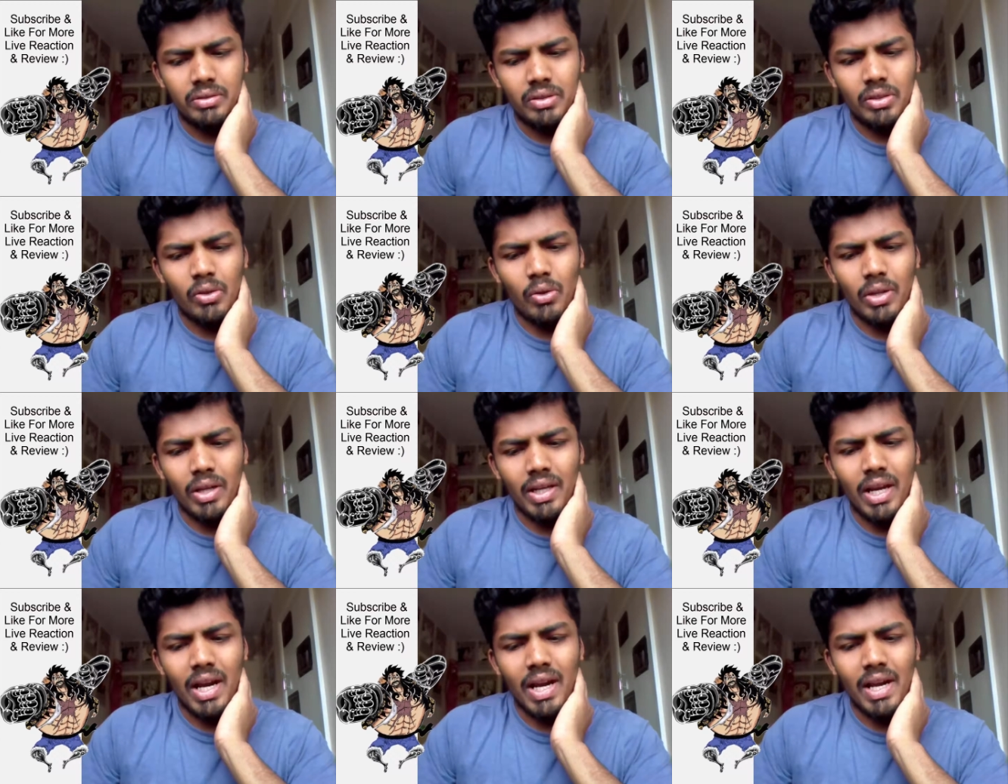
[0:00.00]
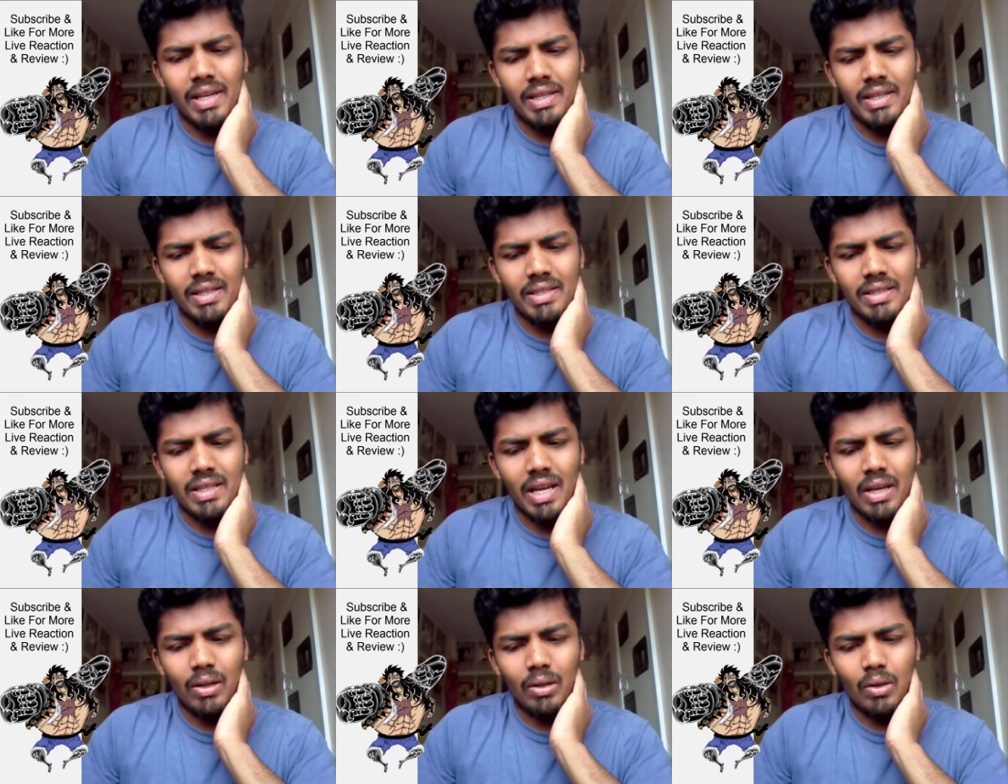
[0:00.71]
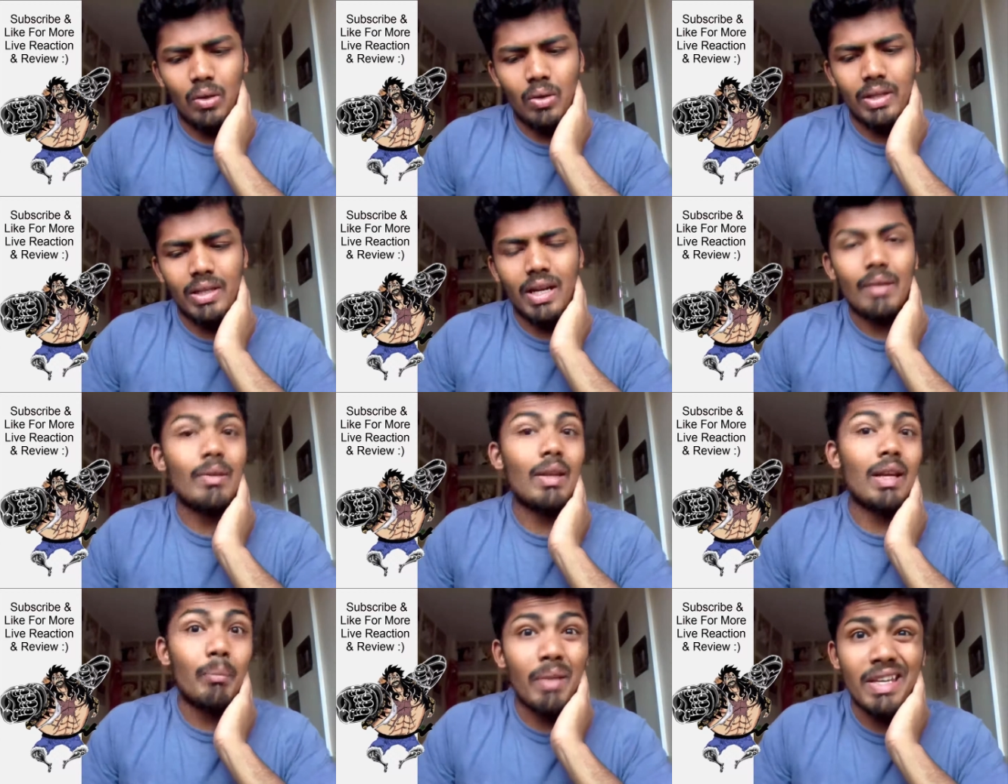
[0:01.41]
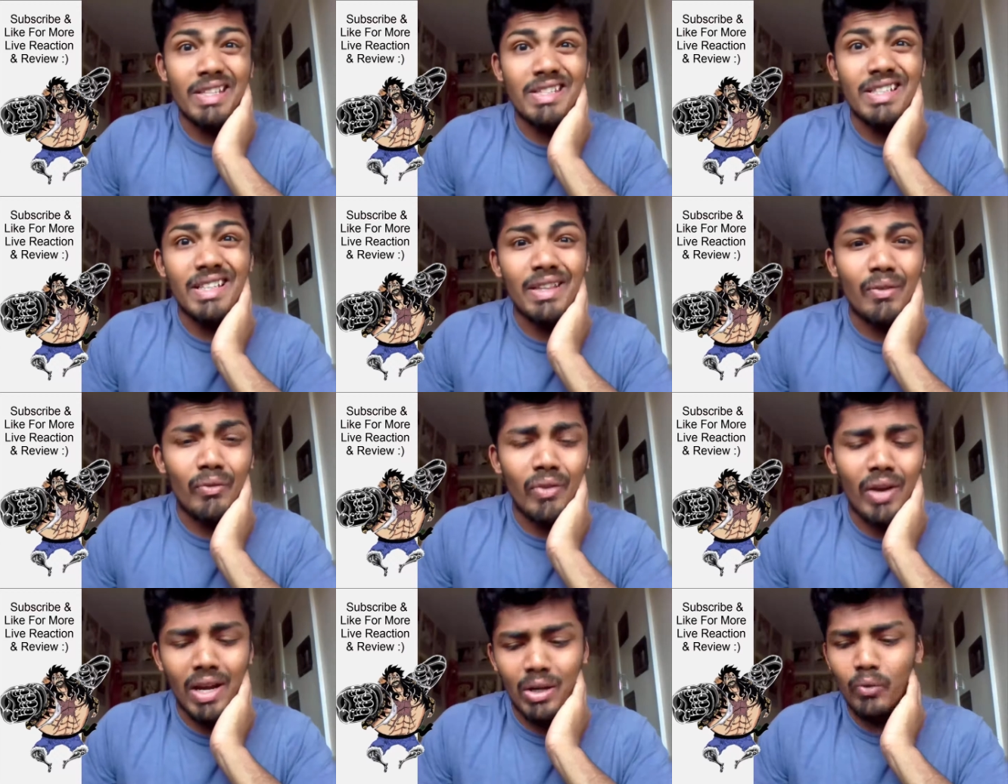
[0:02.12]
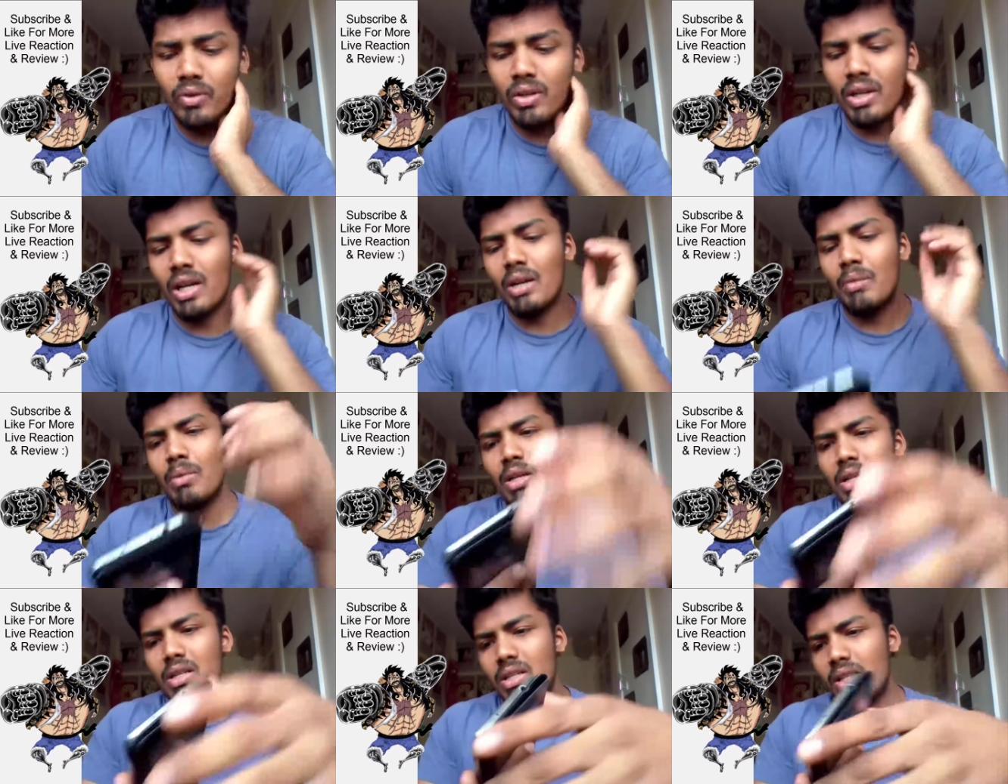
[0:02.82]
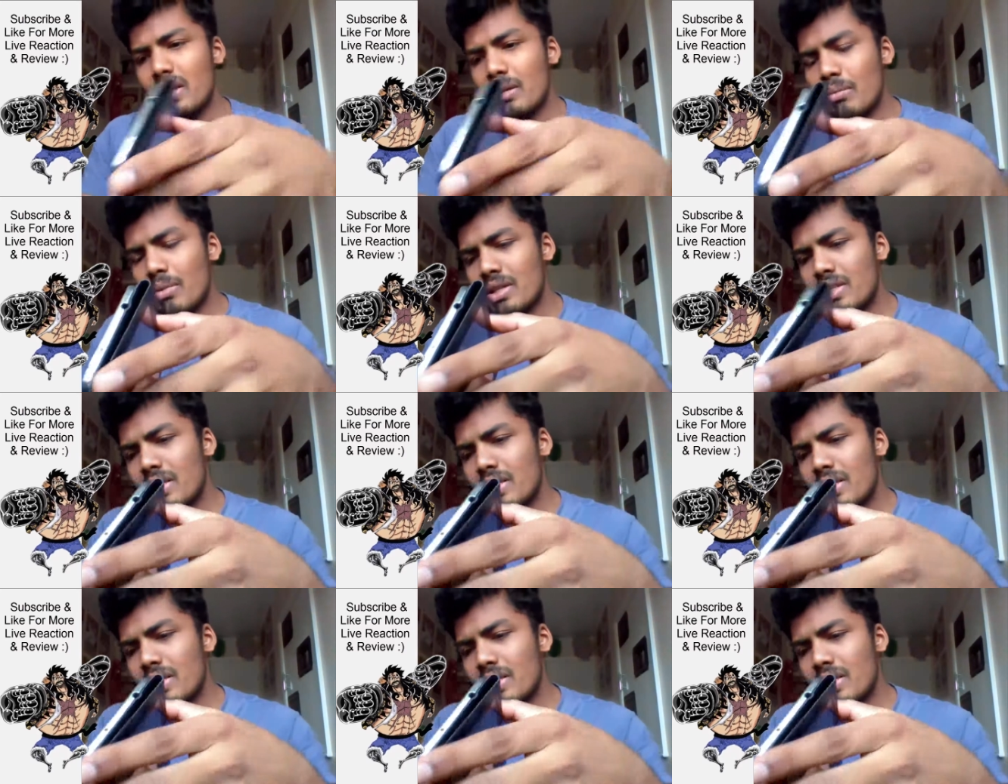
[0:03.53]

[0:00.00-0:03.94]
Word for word: you know the guy is like holy crap like basically the fan of gamma gamma